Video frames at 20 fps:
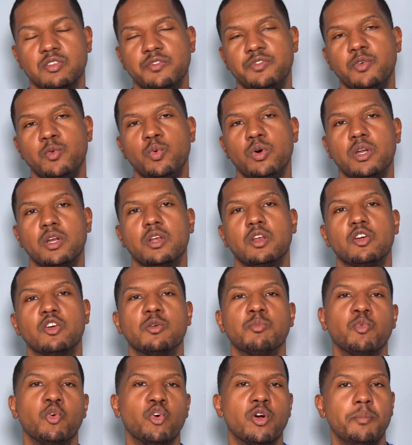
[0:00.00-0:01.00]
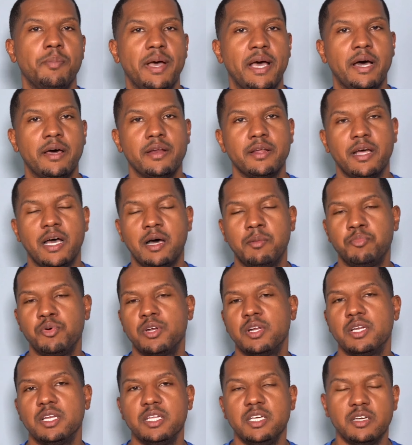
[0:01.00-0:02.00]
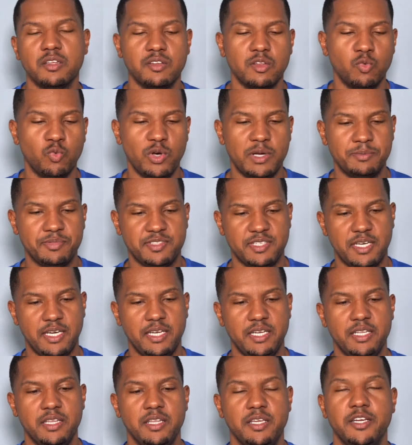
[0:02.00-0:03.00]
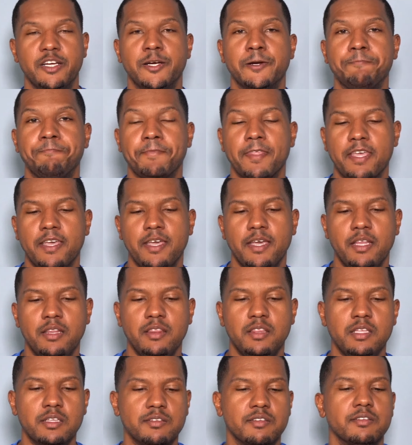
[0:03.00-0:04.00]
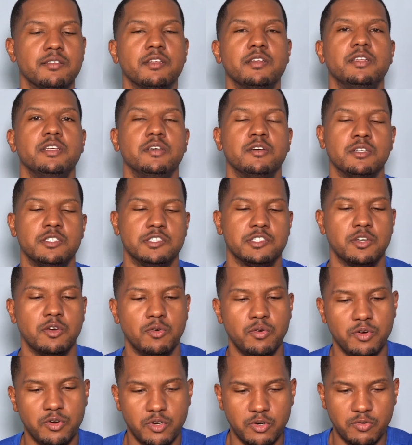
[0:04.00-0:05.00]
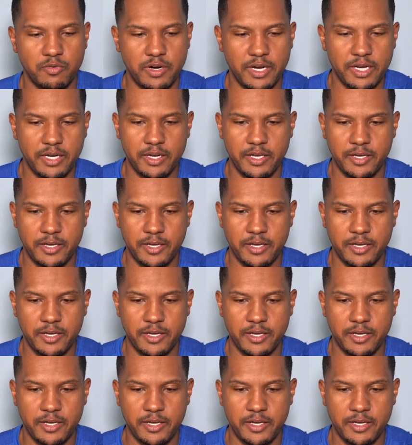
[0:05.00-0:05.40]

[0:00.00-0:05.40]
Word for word: So if you wanna learn more about it, I'll put a link of the website in there. And this is the deal that's going on right